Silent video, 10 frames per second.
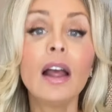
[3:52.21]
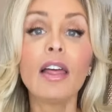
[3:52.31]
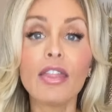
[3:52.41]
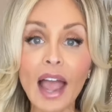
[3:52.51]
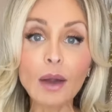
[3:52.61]

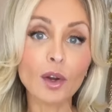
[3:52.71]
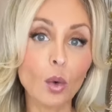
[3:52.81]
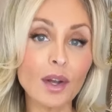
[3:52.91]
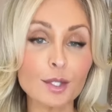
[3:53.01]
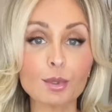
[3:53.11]
That
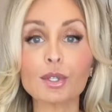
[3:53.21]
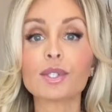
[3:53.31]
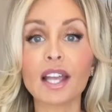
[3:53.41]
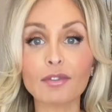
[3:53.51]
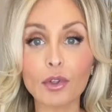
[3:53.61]
request would do
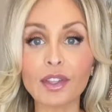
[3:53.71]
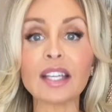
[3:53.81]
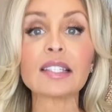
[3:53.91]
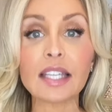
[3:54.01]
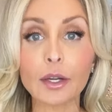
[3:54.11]
several
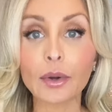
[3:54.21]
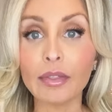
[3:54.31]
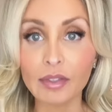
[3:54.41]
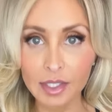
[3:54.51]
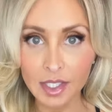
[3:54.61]
things here
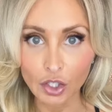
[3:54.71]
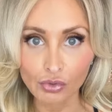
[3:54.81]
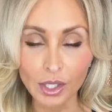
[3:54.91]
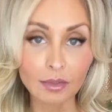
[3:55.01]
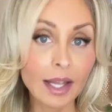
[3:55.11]
in this
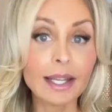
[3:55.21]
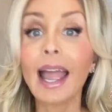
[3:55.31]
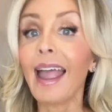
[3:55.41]
country, like